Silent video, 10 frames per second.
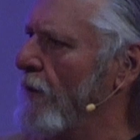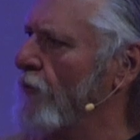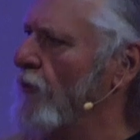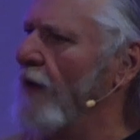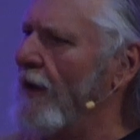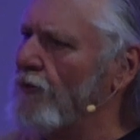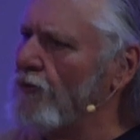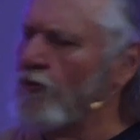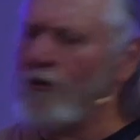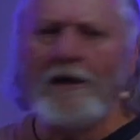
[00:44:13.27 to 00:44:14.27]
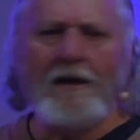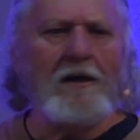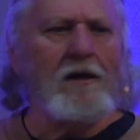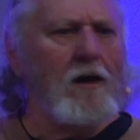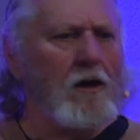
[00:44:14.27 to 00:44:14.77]
do they
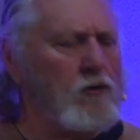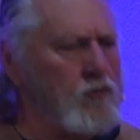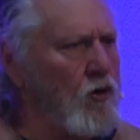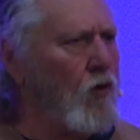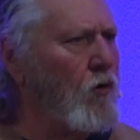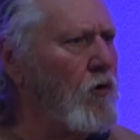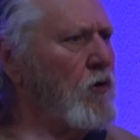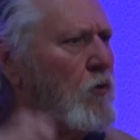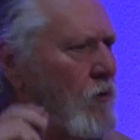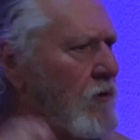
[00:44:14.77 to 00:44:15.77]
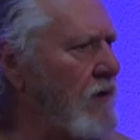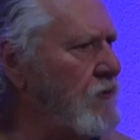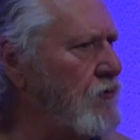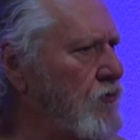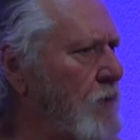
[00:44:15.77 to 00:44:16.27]
see your
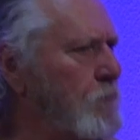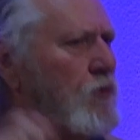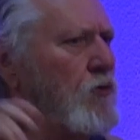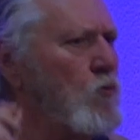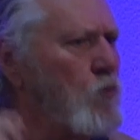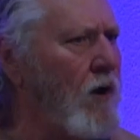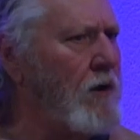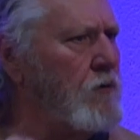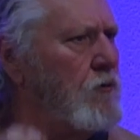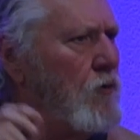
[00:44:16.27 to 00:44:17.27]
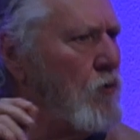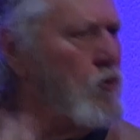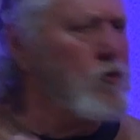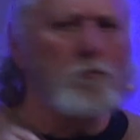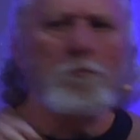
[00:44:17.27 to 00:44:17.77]
relationship to the one
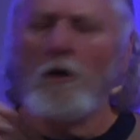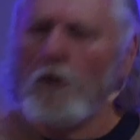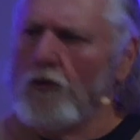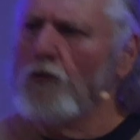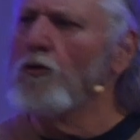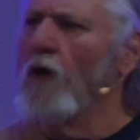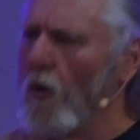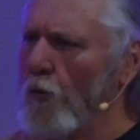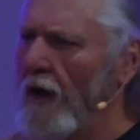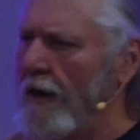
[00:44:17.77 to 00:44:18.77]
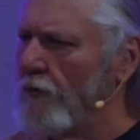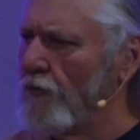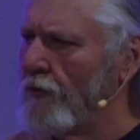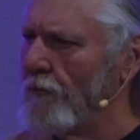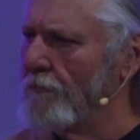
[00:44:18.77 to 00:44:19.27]
whom you await?